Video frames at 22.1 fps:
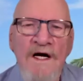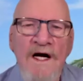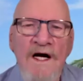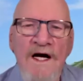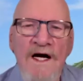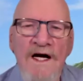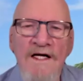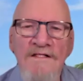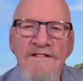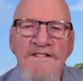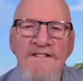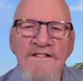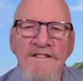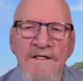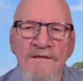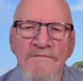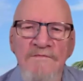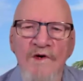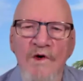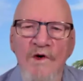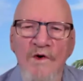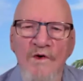and
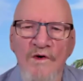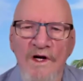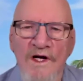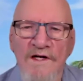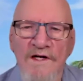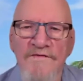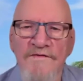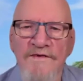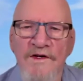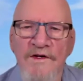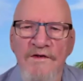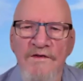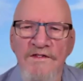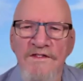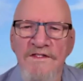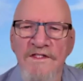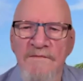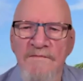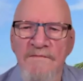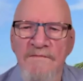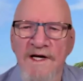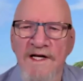some lowlife
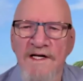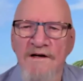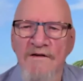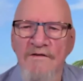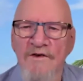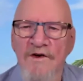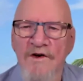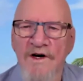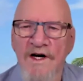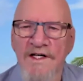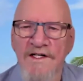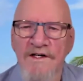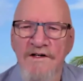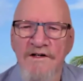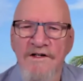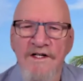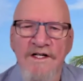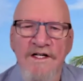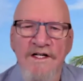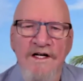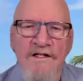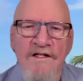used a metal grinder
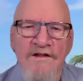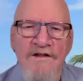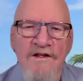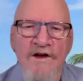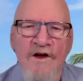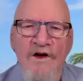to cut the